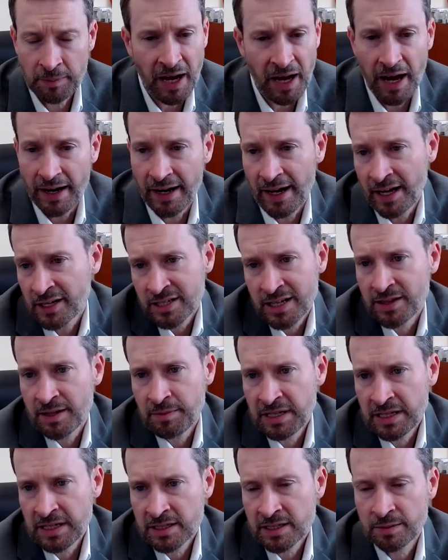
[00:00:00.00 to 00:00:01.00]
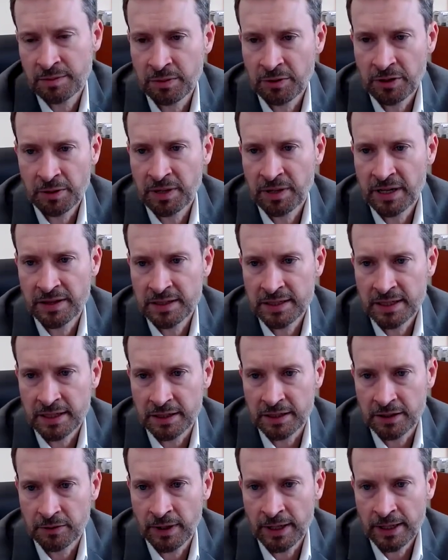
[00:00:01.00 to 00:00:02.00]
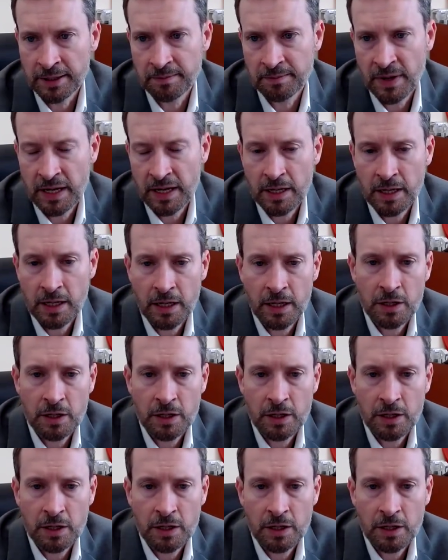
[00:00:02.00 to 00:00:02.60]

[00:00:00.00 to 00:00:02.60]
I'm not. I just had the means to be able to pay the ticket, right?